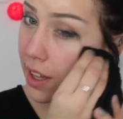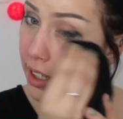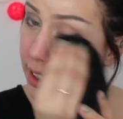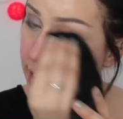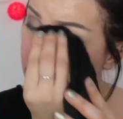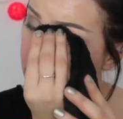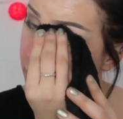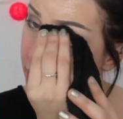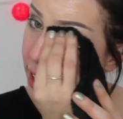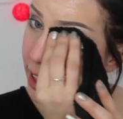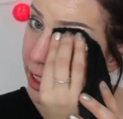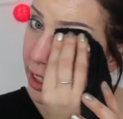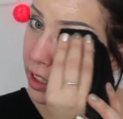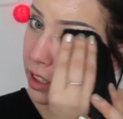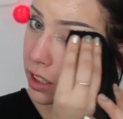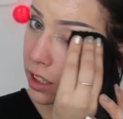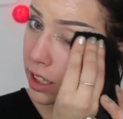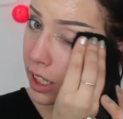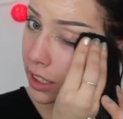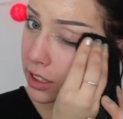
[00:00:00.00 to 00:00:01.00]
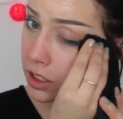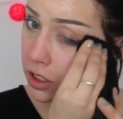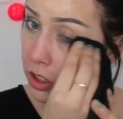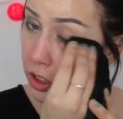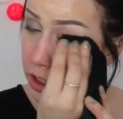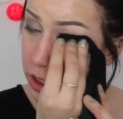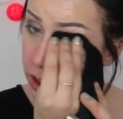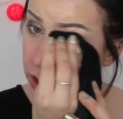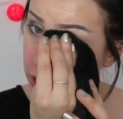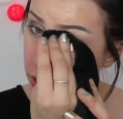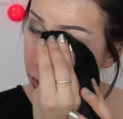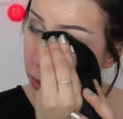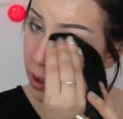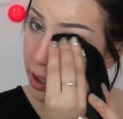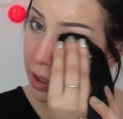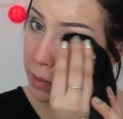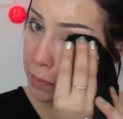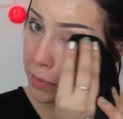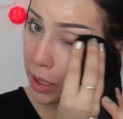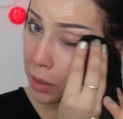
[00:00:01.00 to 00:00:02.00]
things that are in cleansers,
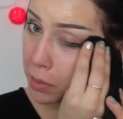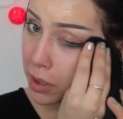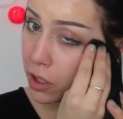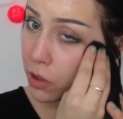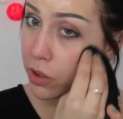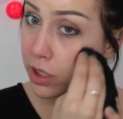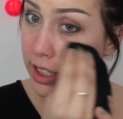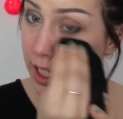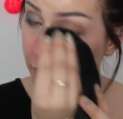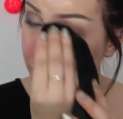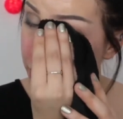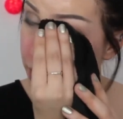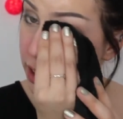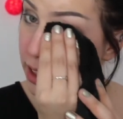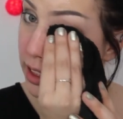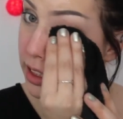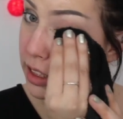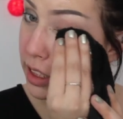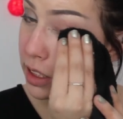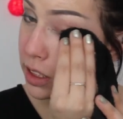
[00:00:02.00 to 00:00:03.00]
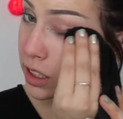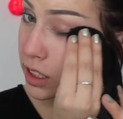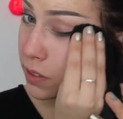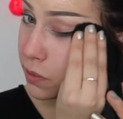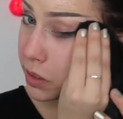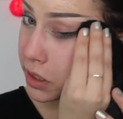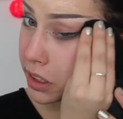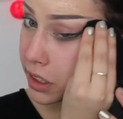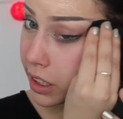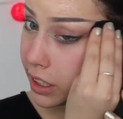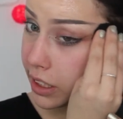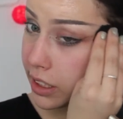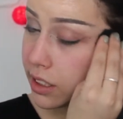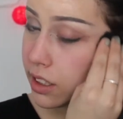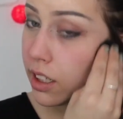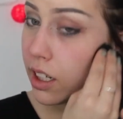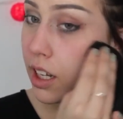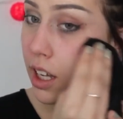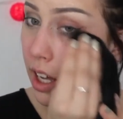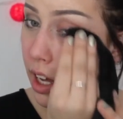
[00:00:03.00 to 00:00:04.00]
or maybe you just have really sensitive
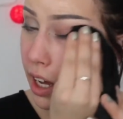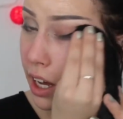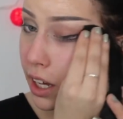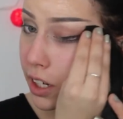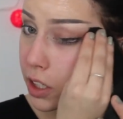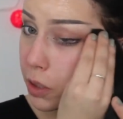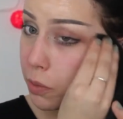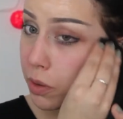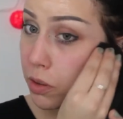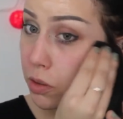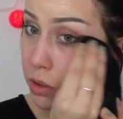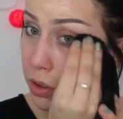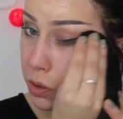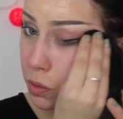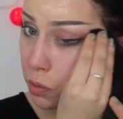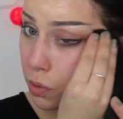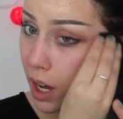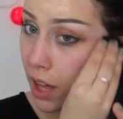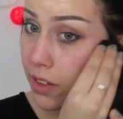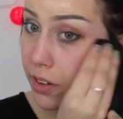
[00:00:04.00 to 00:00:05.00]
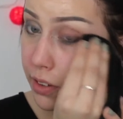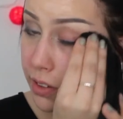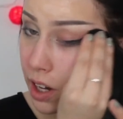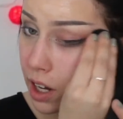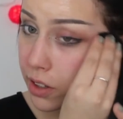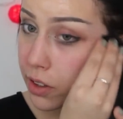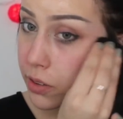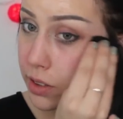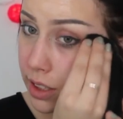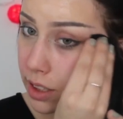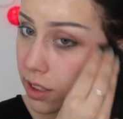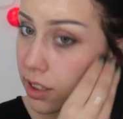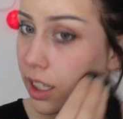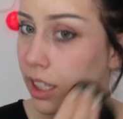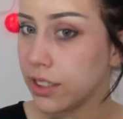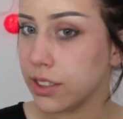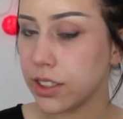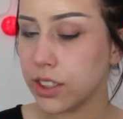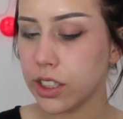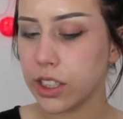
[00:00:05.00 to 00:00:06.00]
skin and you would just rather not use a
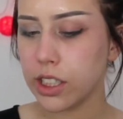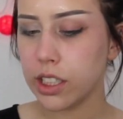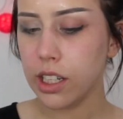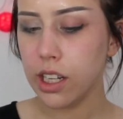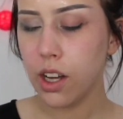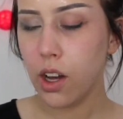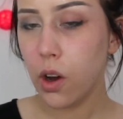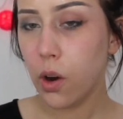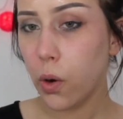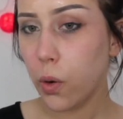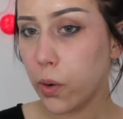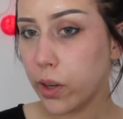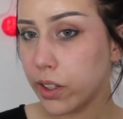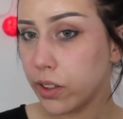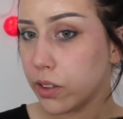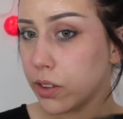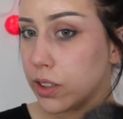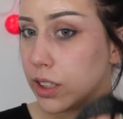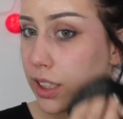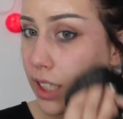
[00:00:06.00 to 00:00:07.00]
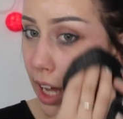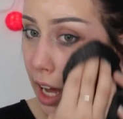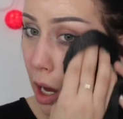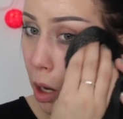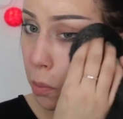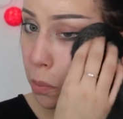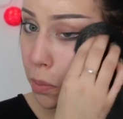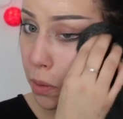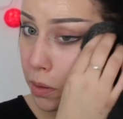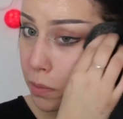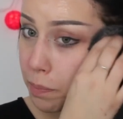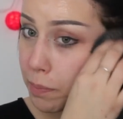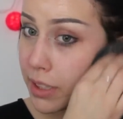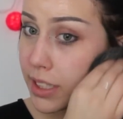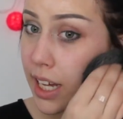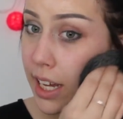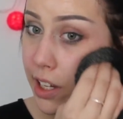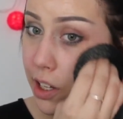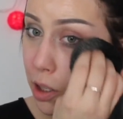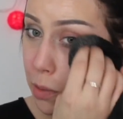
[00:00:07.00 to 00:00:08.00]
cleanser, oils help
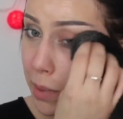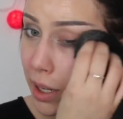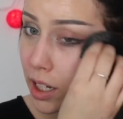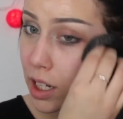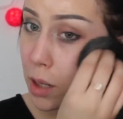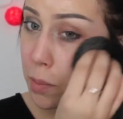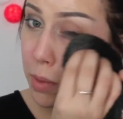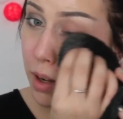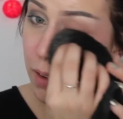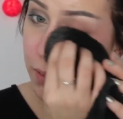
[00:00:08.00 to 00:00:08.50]
take your makeup